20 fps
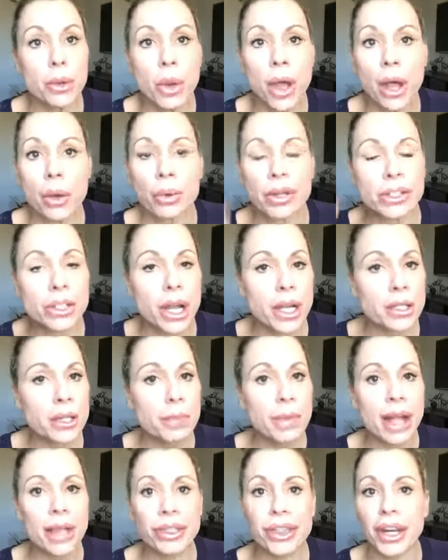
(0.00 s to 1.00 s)
what, we talked
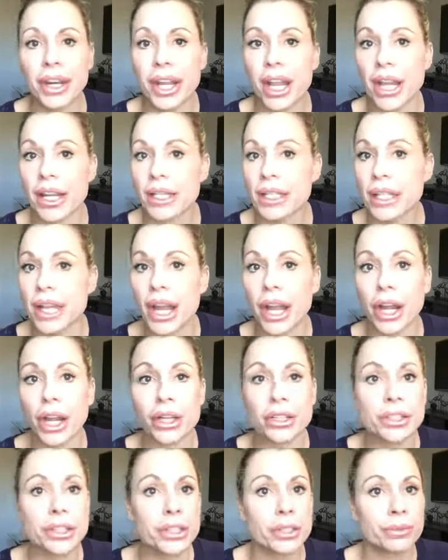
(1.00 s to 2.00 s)
about the
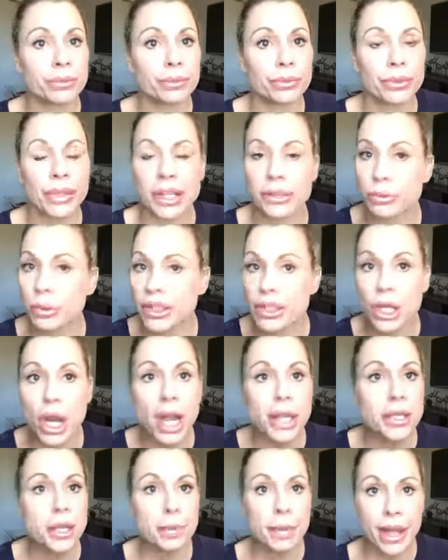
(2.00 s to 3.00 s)
naysayers. They, we
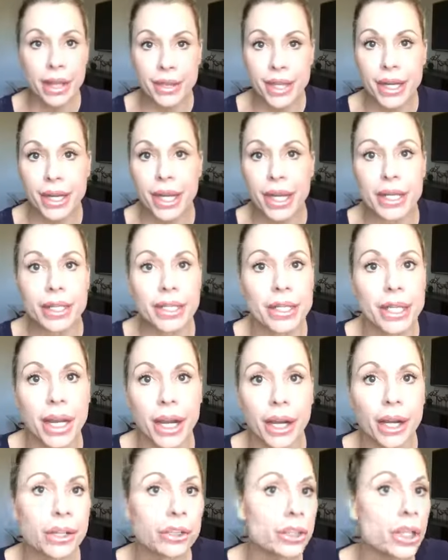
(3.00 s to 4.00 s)
talked about the
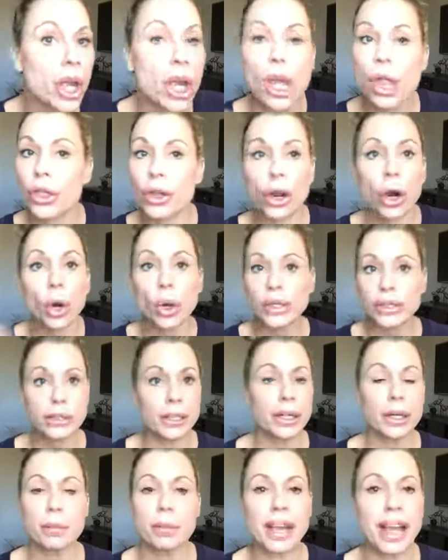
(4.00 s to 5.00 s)
naysayers. They're always
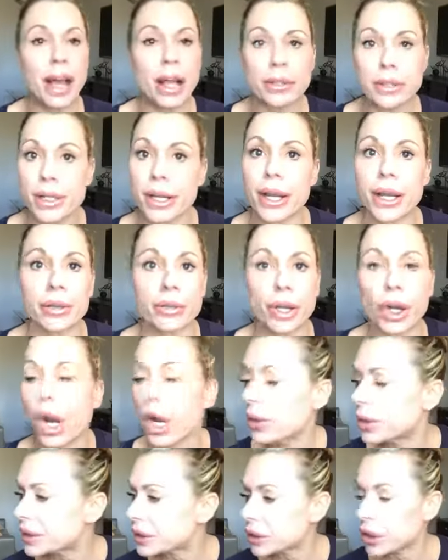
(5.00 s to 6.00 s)
going to be out there. They're
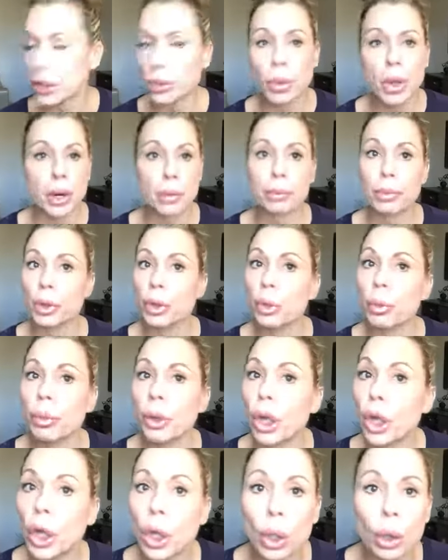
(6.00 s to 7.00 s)
always going to want to
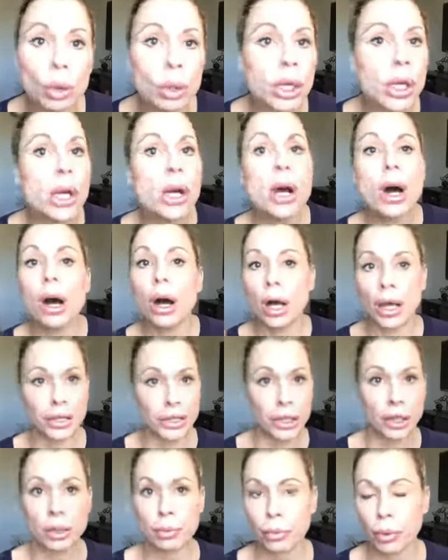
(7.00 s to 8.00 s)
poo-poo on
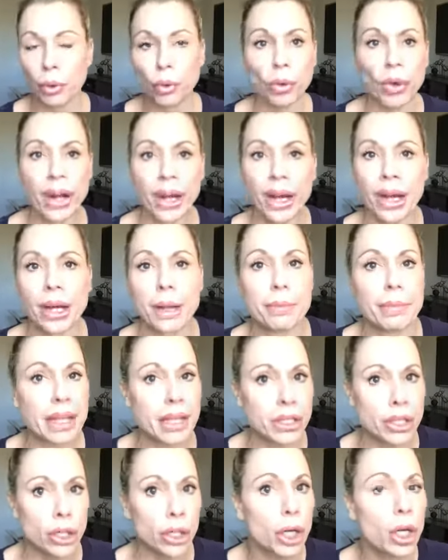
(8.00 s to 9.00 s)
your parade and
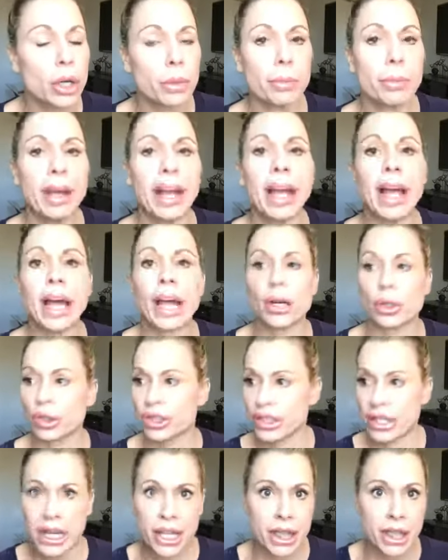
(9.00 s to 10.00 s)
make you look bad or
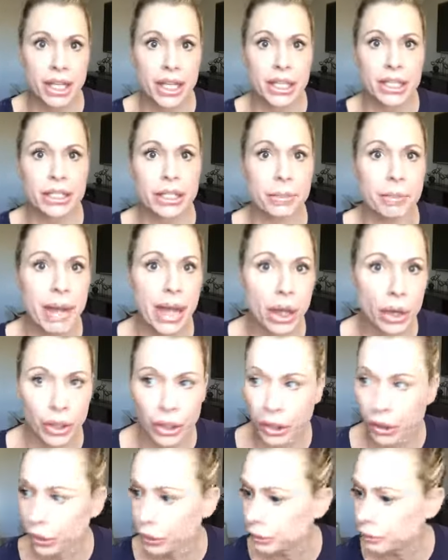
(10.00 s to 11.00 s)
say things about
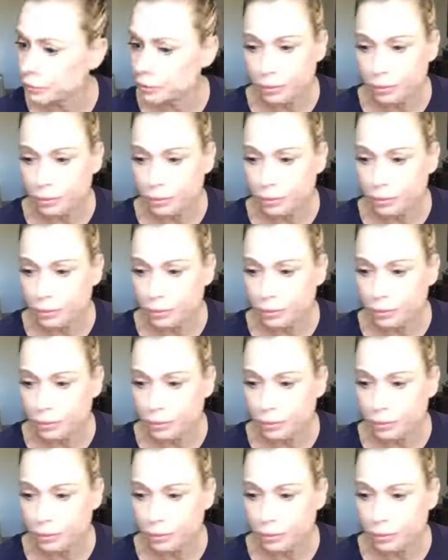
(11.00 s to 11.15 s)
you